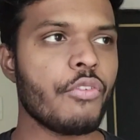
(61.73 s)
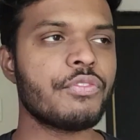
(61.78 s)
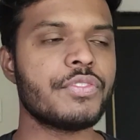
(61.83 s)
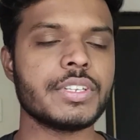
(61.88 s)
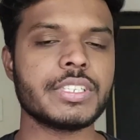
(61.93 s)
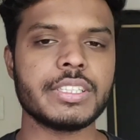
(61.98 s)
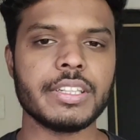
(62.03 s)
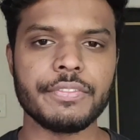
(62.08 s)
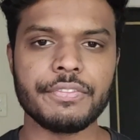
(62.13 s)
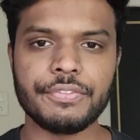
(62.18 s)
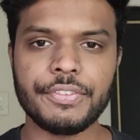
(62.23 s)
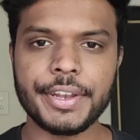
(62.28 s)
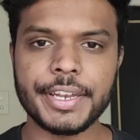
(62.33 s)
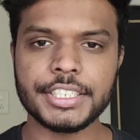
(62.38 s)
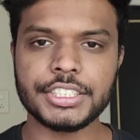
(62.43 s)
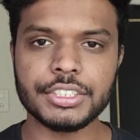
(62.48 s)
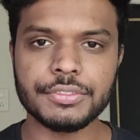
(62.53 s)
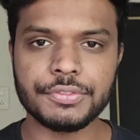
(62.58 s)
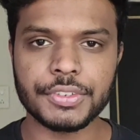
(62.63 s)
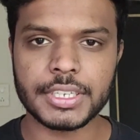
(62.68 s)
And obviously,
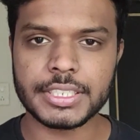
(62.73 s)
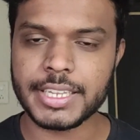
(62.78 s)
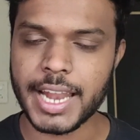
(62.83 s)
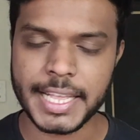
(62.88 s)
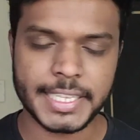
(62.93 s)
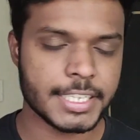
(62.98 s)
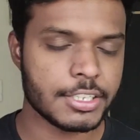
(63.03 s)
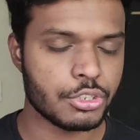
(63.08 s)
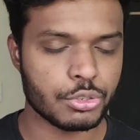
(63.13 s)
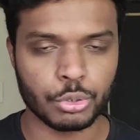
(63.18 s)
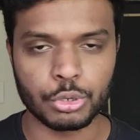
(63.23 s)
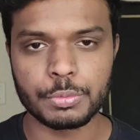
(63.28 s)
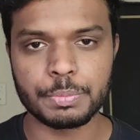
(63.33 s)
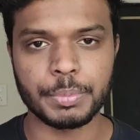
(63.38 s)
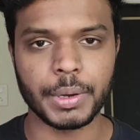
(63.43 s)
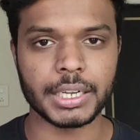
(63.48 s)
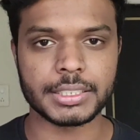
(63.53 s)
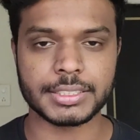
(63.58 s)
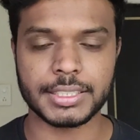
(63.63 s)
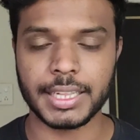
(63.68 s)
finishing first has its
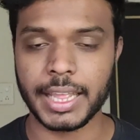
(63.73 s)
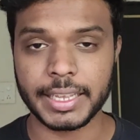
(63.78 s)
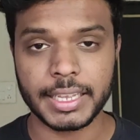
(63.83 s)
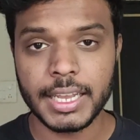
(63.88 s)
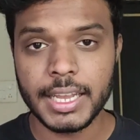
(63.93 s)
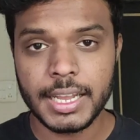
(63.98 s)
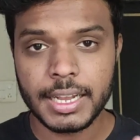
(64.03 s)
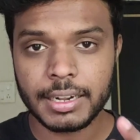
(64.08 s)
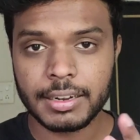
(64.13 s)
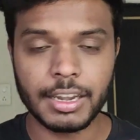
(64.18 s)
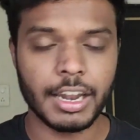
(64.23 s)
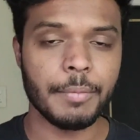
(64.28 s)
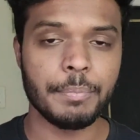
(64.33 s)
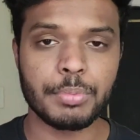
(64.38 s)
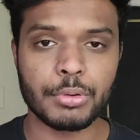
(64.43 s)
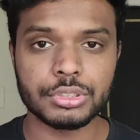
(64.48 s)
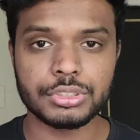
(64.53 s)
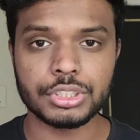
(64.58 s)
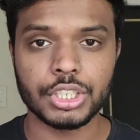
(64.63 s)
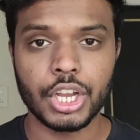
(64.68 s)
own perks, like
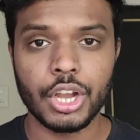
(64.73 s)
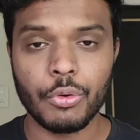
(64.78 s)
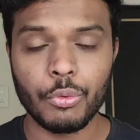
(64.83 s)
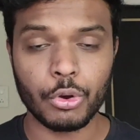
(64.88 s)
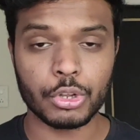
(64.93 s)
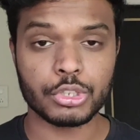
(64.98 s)
Club Brugge